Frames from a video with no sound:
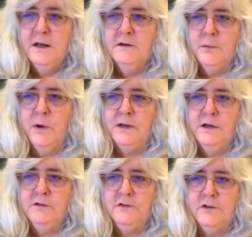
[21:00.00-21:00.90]
the
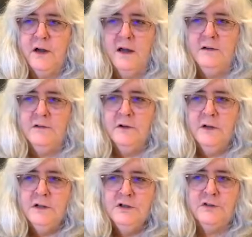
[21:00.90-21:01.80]
1-inch size,
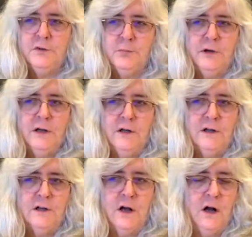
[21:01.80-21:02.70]
just to bring a
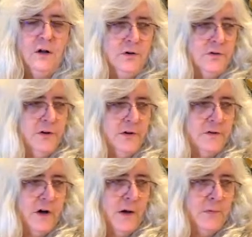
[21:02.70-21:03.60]
little color to the
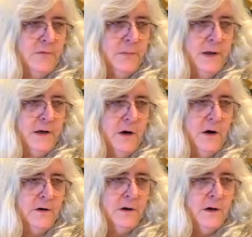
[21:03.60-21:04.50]
top of my
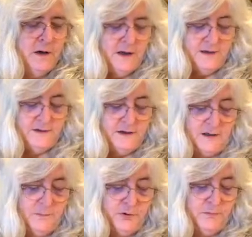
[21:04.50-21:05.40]
card. And then I
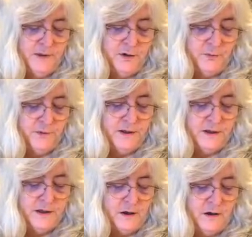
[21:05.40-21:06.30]
put my
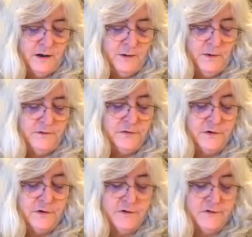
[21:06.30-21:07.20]
greeting, "All I Want for
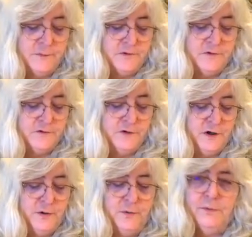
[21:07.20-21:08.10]
Christmas Is
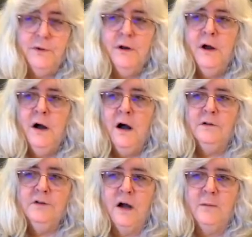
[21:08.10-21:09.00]
You," on
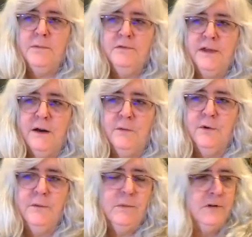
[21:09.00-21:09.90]
top of that
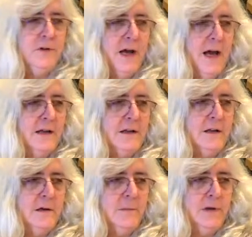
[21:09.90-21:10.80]
ribbon to add a
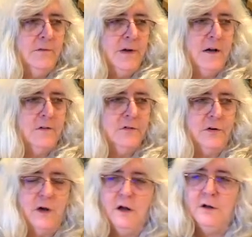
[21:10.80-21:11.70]
little bit of extra
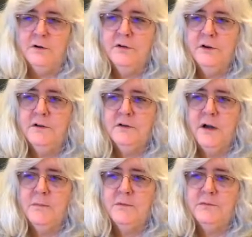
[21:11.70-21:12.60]
color to the
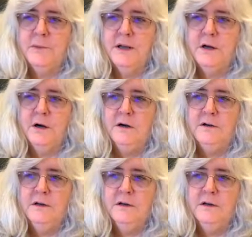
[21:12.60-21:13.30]
top of my card.